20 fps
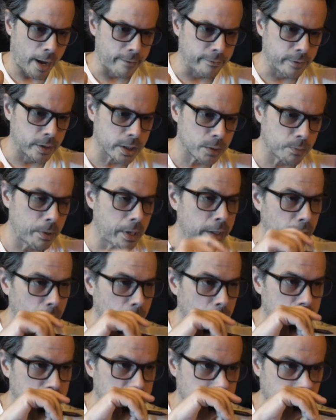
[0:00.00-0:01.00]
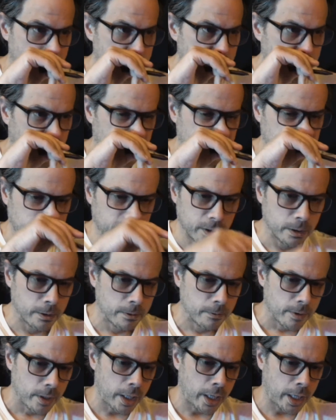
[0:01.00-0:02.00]
haven't spent that much time on
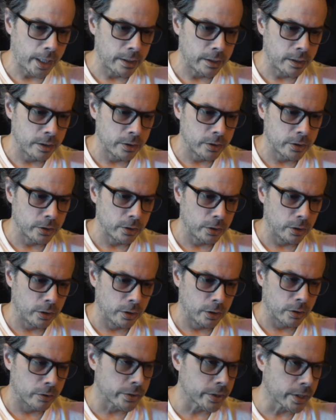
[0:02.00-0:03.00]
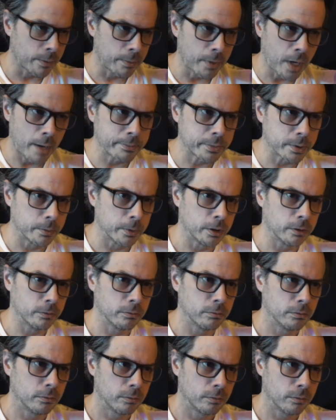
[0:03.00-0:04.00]
and you're suboptimal.